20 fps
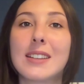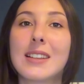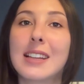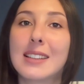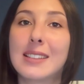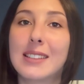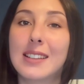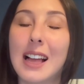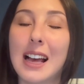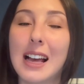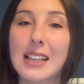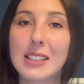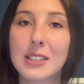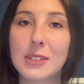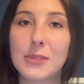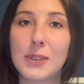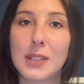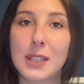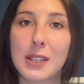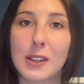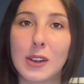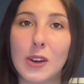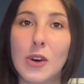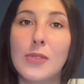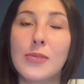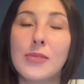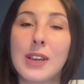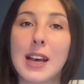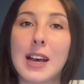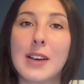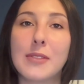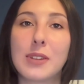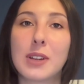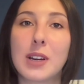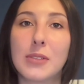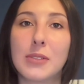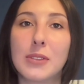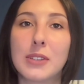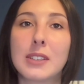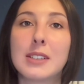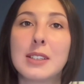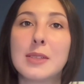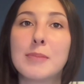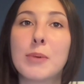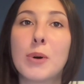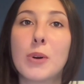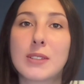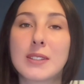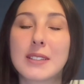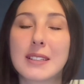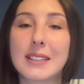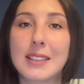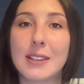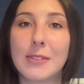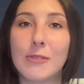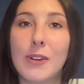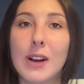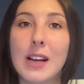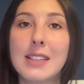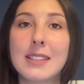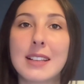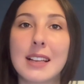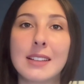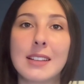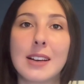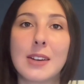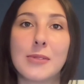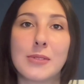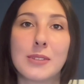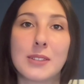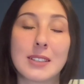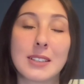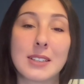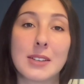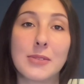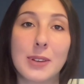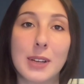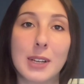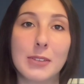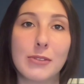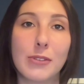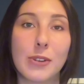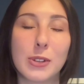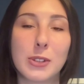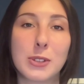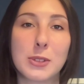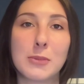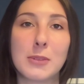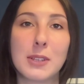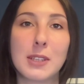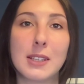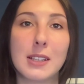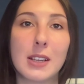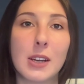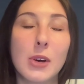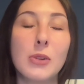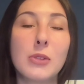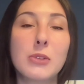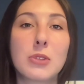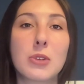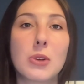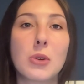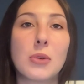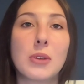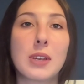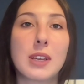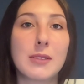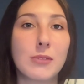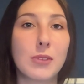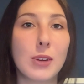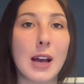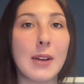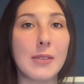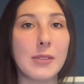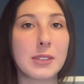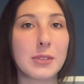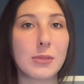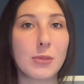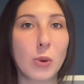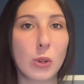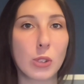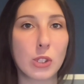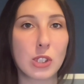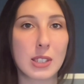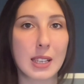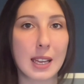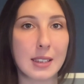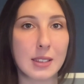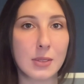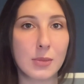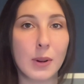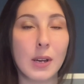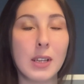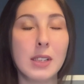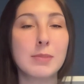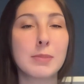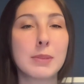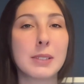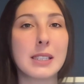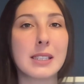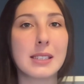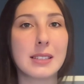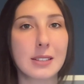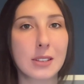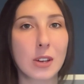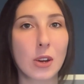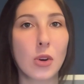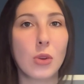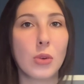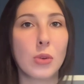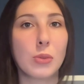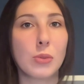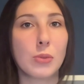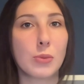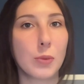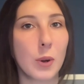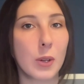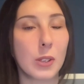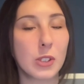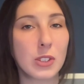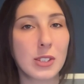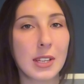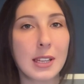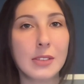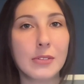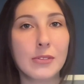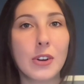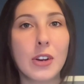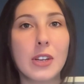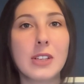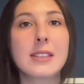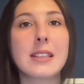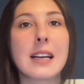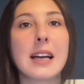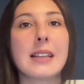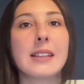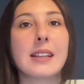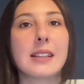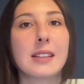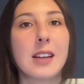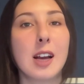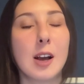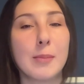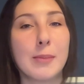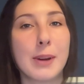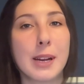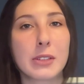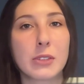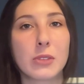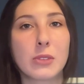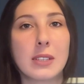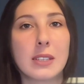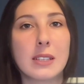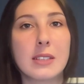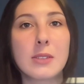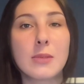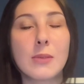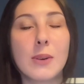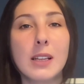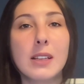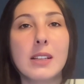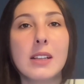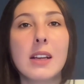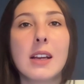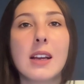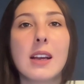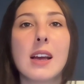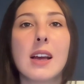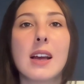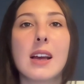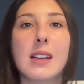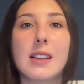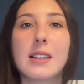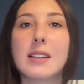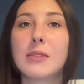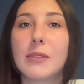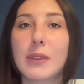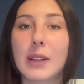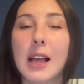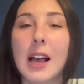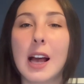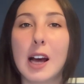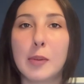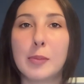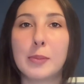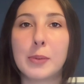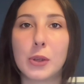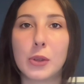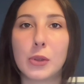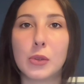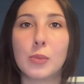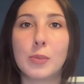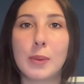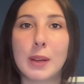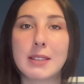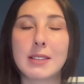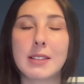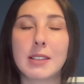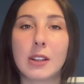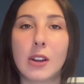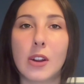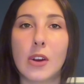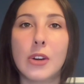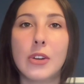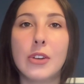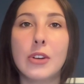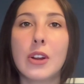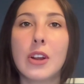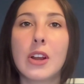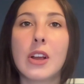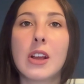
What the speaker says: In the last video, we have covered the positive ones, and that was the very first video. So if you haven't watched that one, please go watch that first and then come back to this one. It will help you better learn.